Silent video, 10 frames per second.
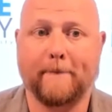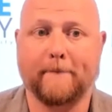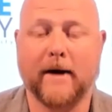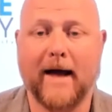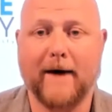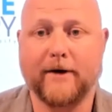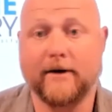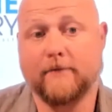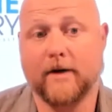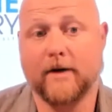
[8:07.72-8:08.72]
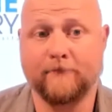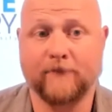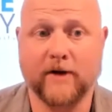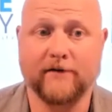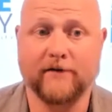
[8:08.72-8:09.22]
But I would,
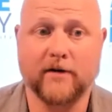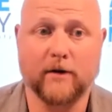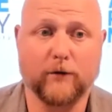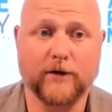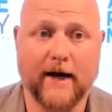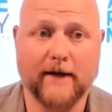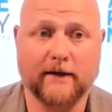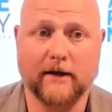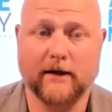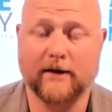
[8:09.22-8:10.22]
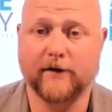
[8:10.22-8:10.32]
if someone was asking,